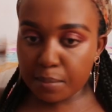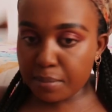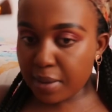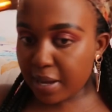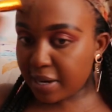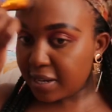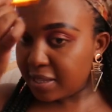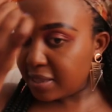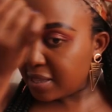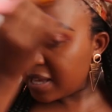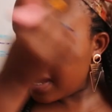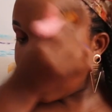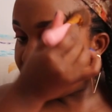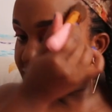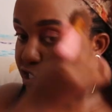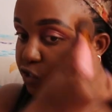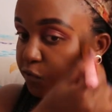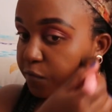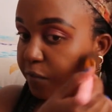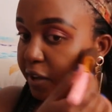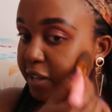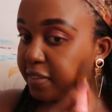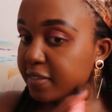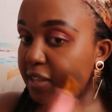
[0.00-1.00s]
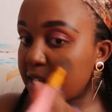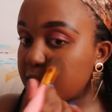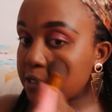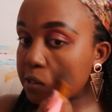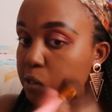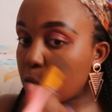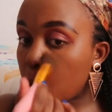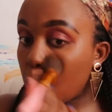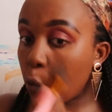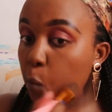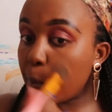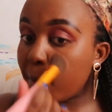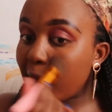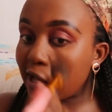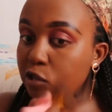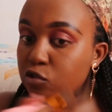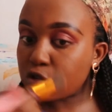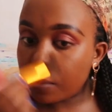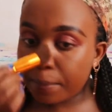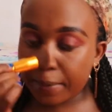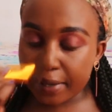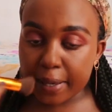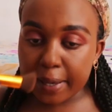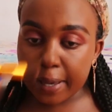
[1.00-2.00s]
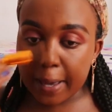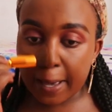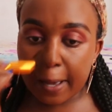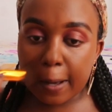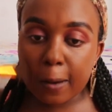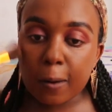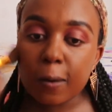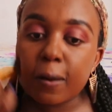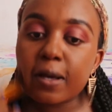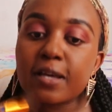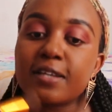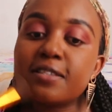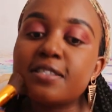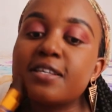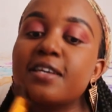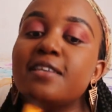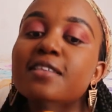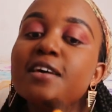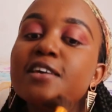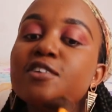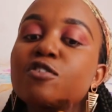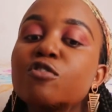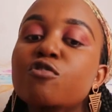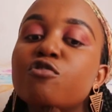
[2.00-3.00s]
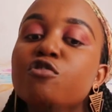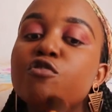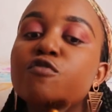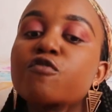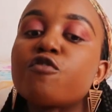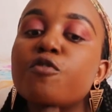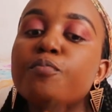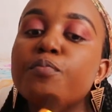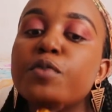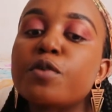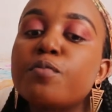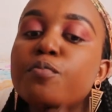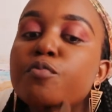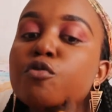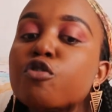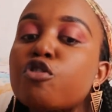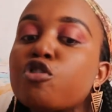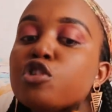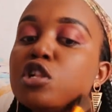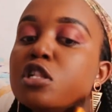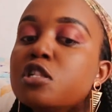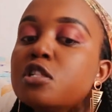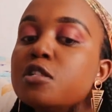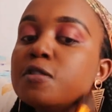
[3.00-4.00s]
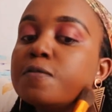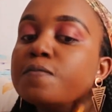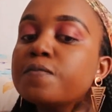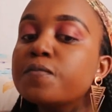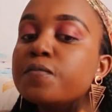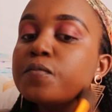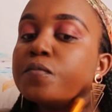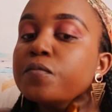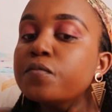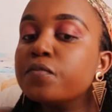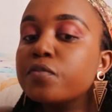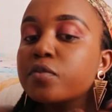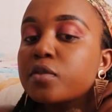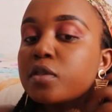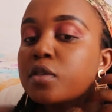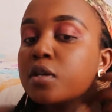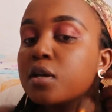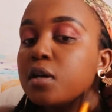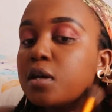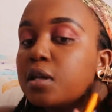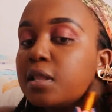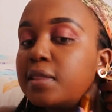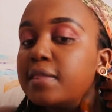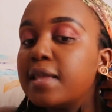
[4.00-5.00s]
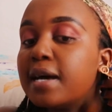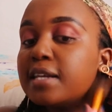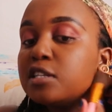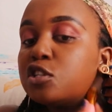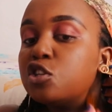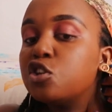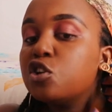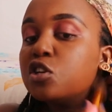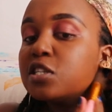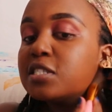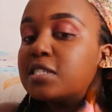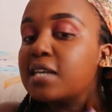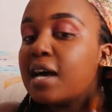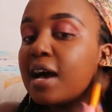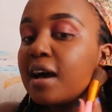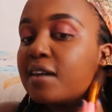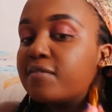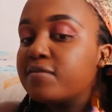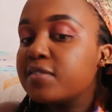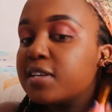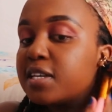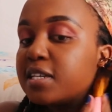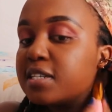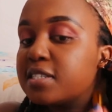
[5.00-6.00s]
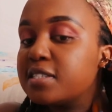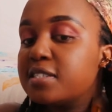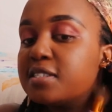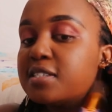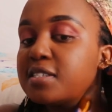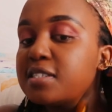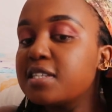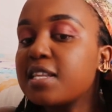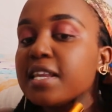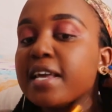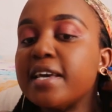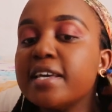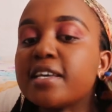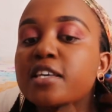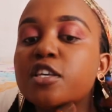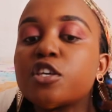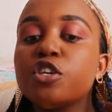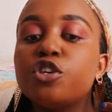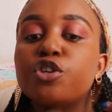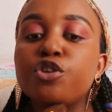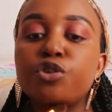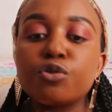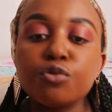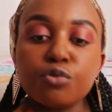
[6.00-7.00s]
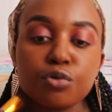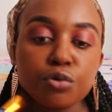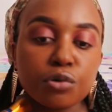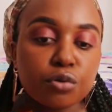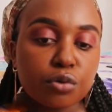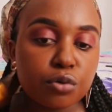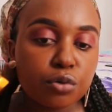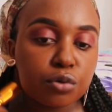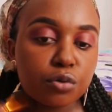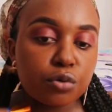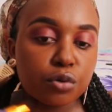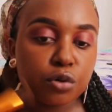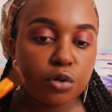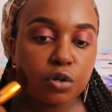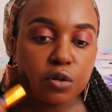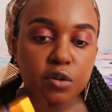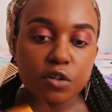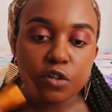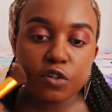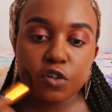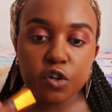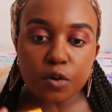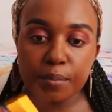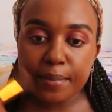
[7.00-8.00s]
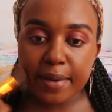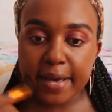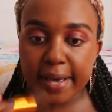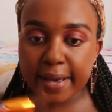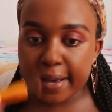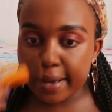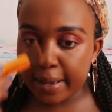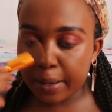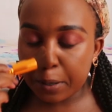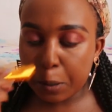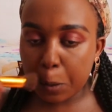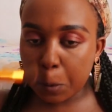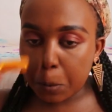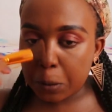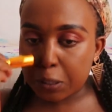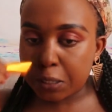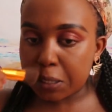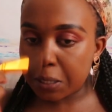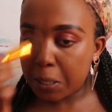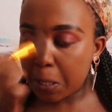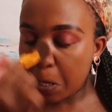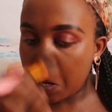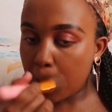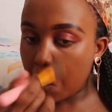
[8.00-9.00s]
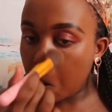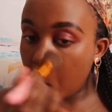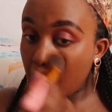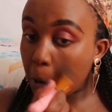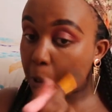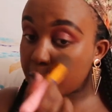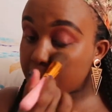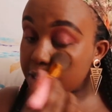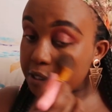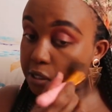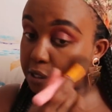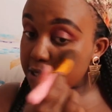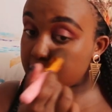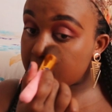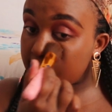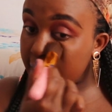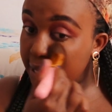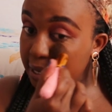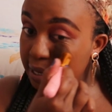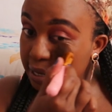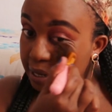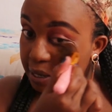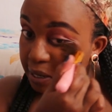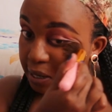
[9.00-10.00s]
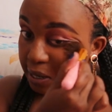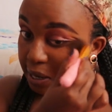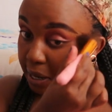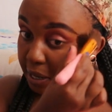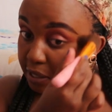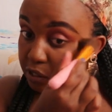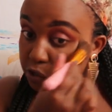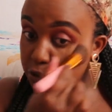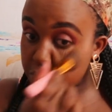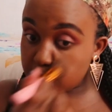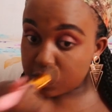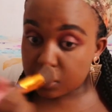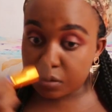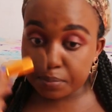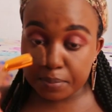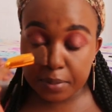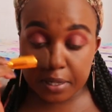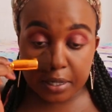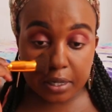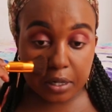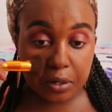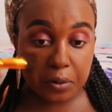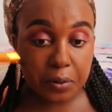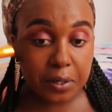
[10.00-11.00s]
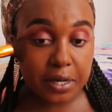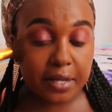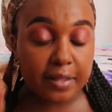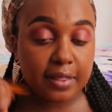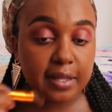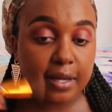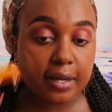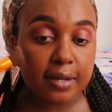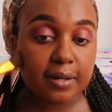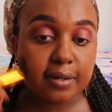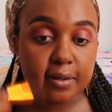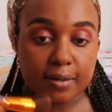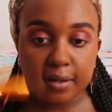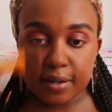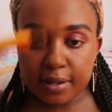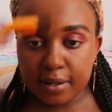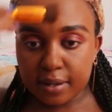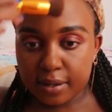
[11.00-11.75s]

But in that, you find that umeachwa peke yako. It's either you look for people that don't have kids just like you, ndio mhang out, or just like learn to just be alone, and then